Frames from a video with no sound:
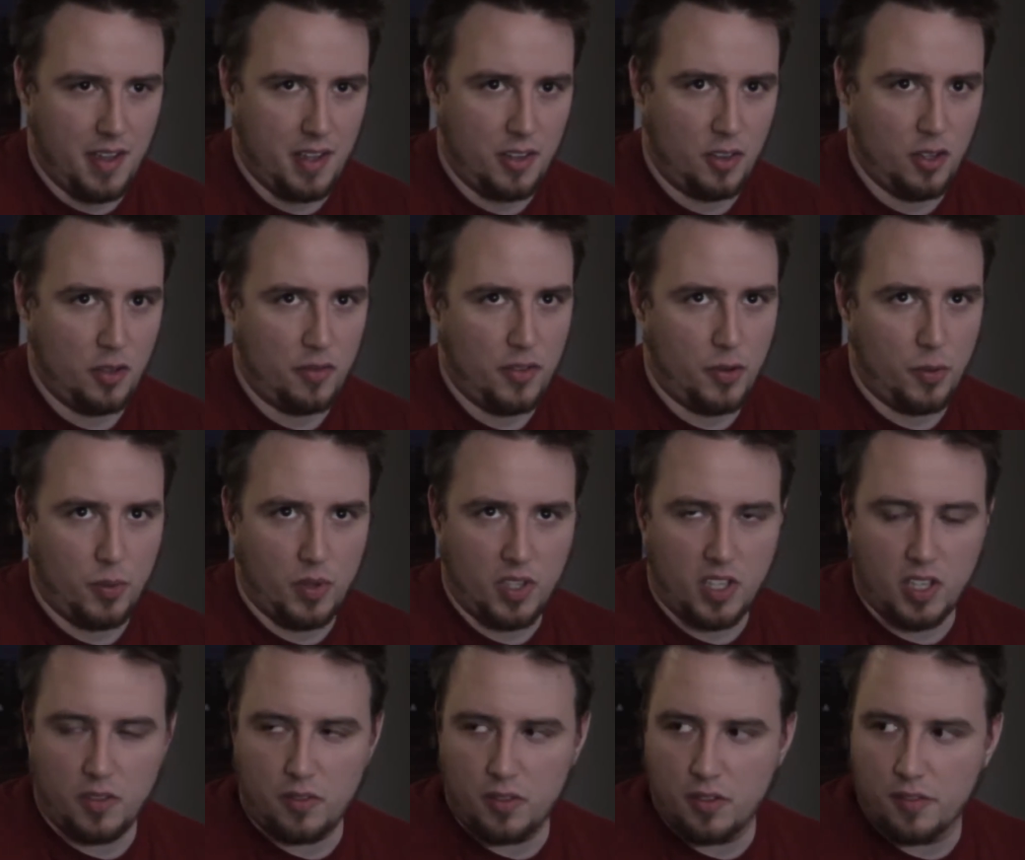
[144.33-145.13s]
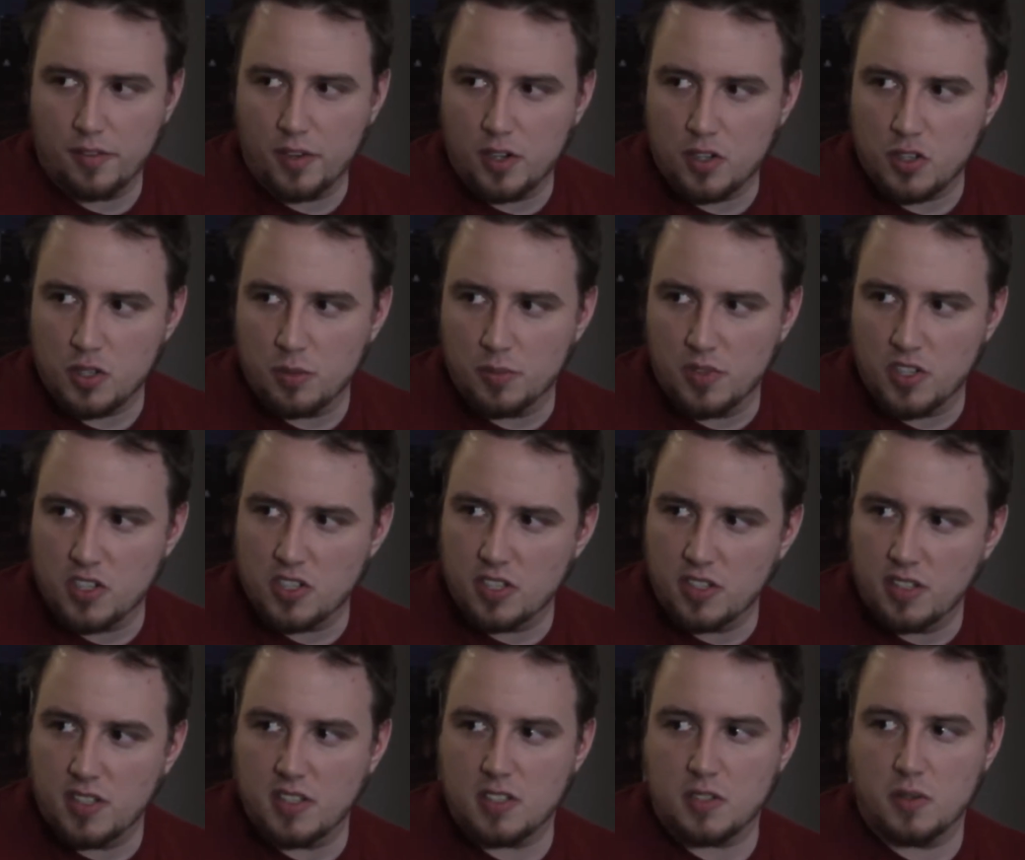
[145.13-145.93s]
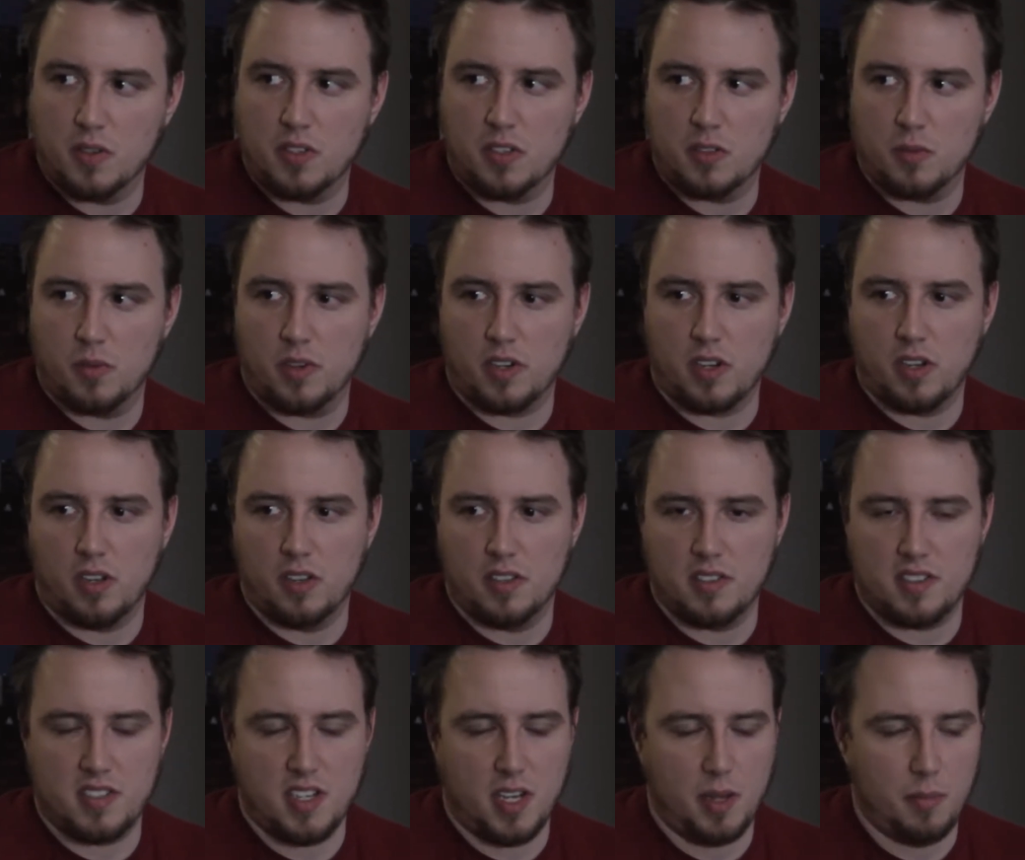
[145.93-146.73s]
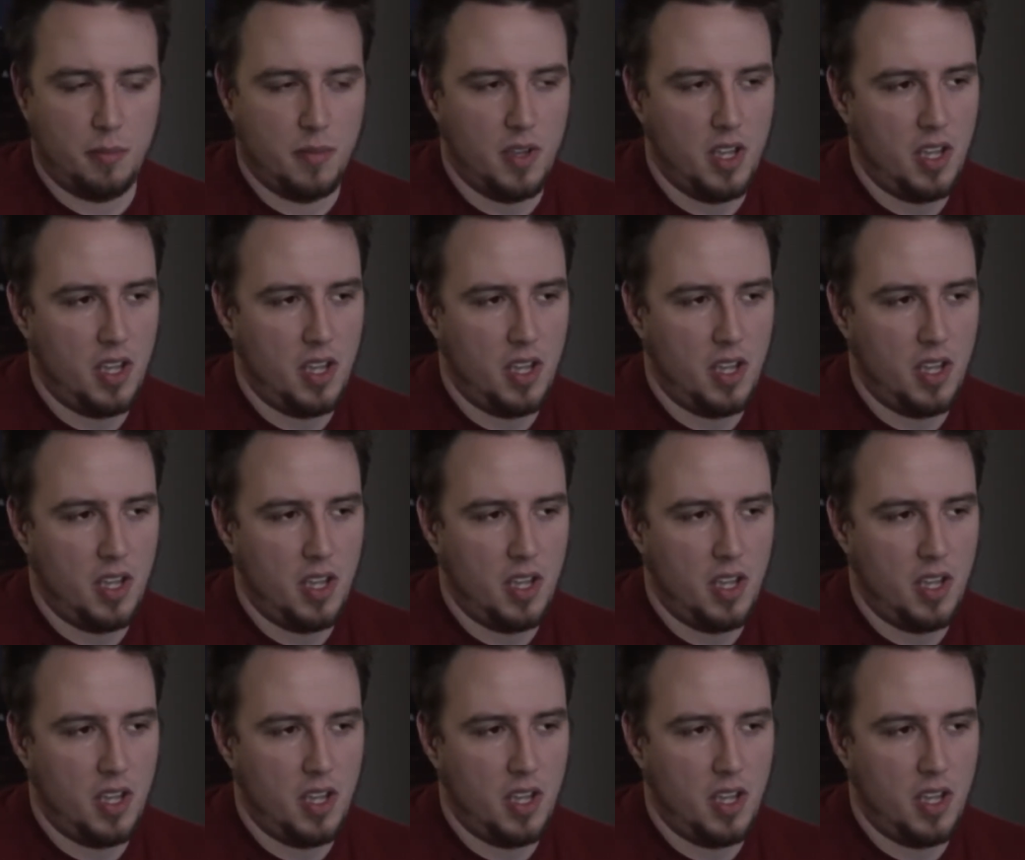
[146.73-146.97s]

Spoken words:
Nova will give you a virtual machine. It's going to work all the same.